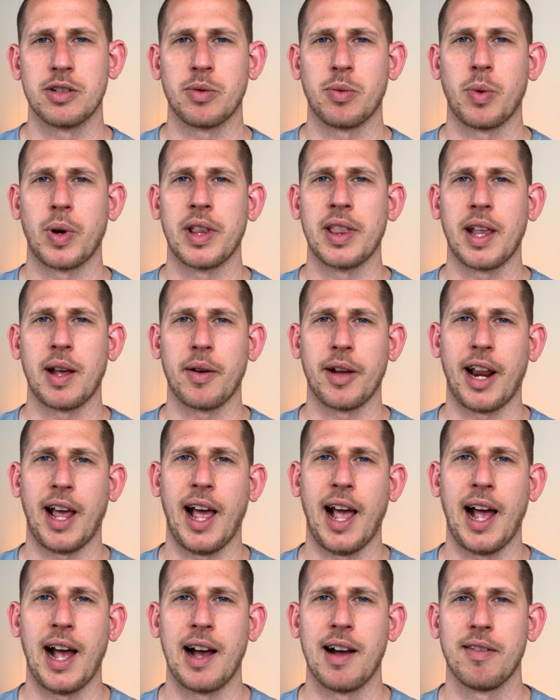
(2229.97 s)
when they would
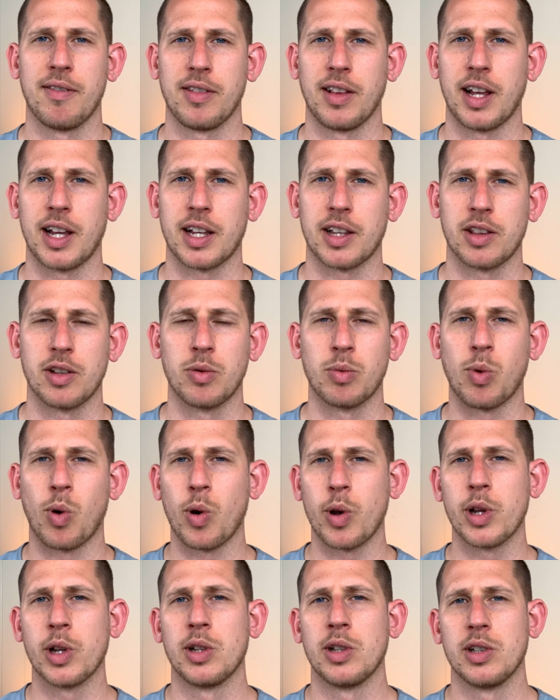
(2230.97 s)
have like the
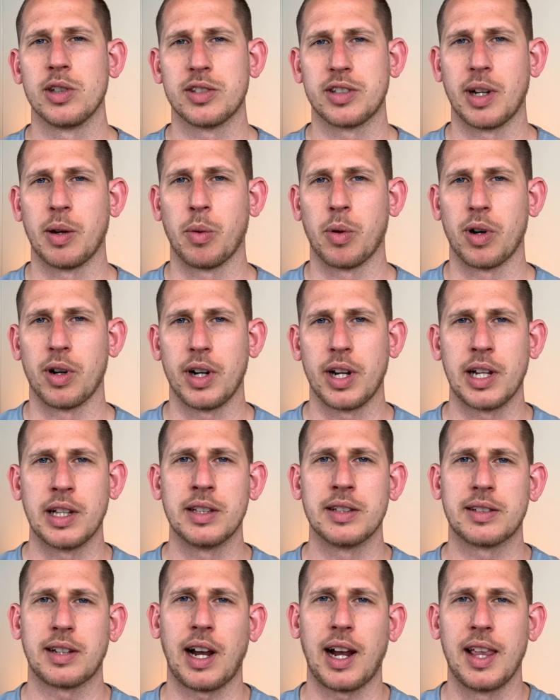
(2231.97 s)
royals that were
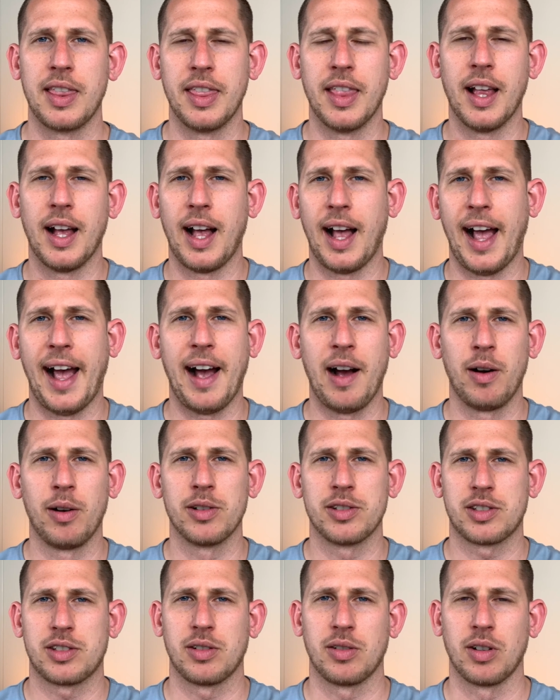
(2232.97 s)
inside the
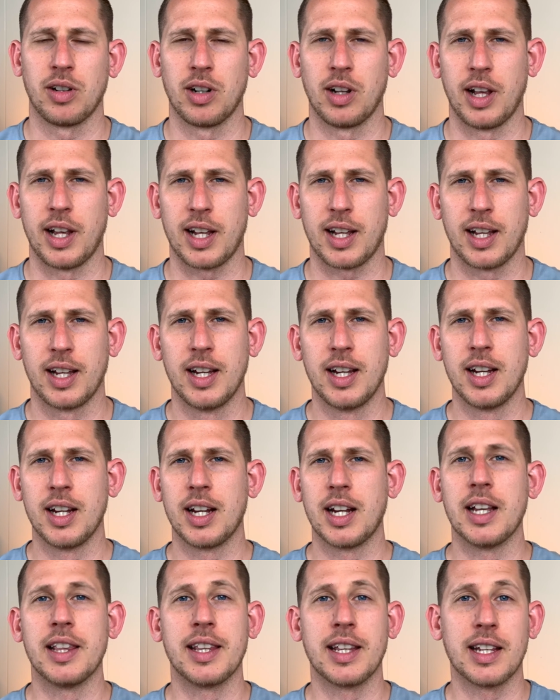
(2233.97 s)
house or like
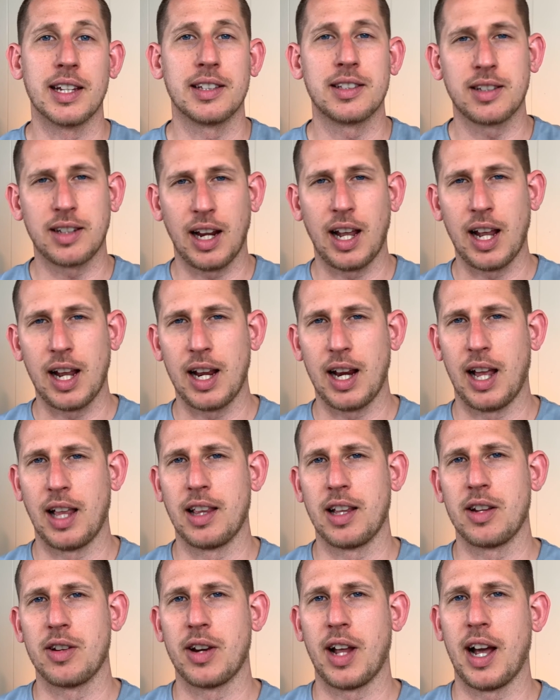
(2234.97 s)
in the estate, and then
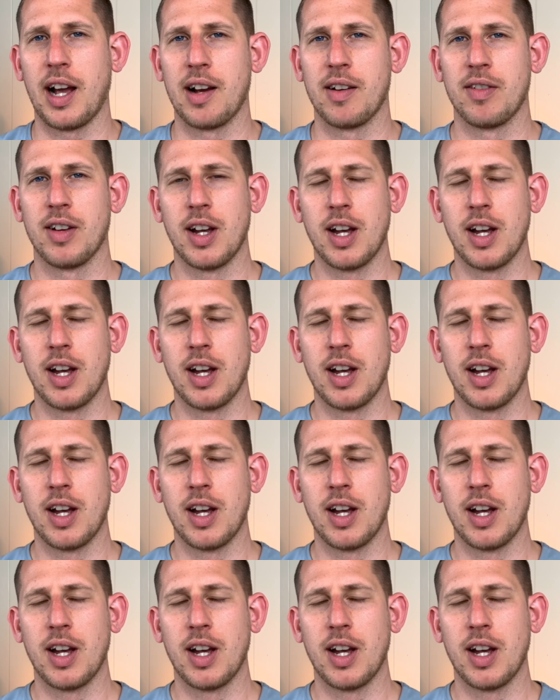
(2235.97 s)
you'd have